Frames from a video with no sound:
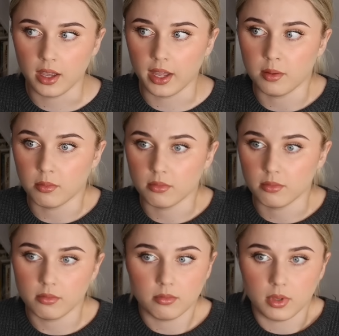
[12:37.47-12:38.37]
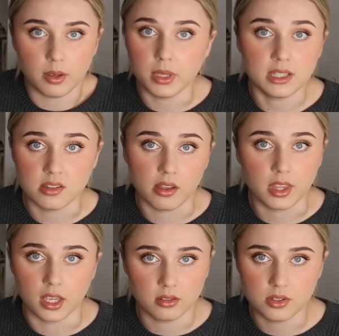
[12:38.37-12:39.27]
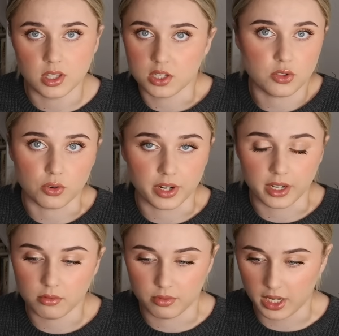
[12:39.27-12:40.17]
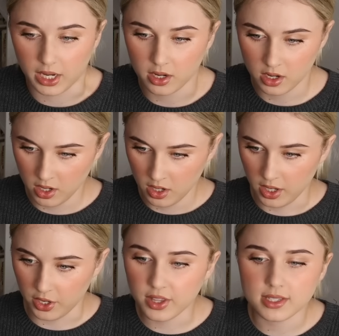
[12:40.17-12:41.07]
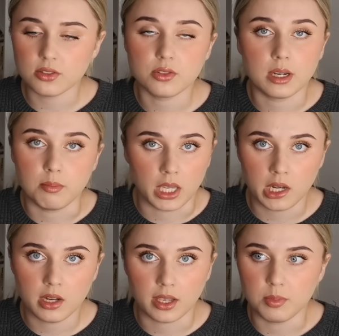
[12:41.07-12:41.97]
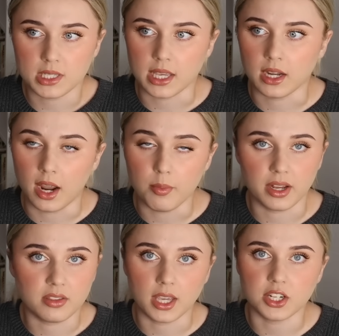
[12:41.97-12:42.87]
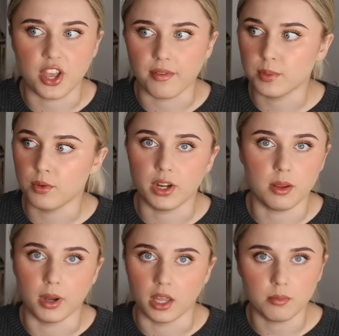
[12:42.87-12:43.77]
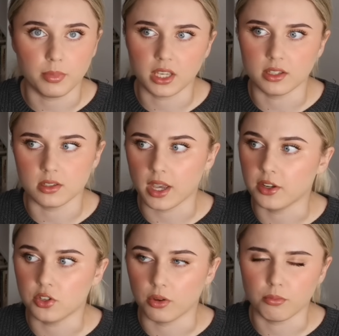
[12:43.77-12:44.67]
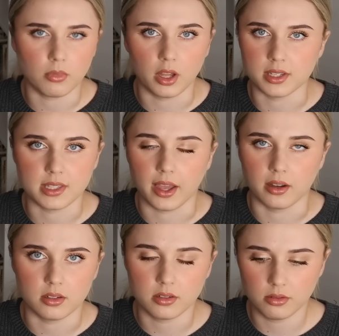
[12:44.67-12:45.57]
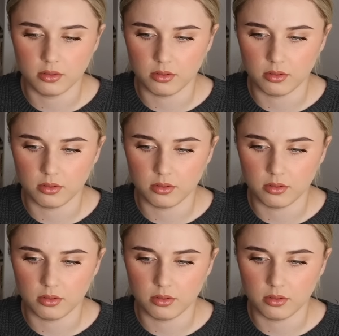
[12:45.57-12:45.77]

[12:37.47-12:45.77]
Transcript: And it means nothing to this story, really. I know that sounds really mean, like me saying it now, but I think I just have to be really blunt because I don't understand,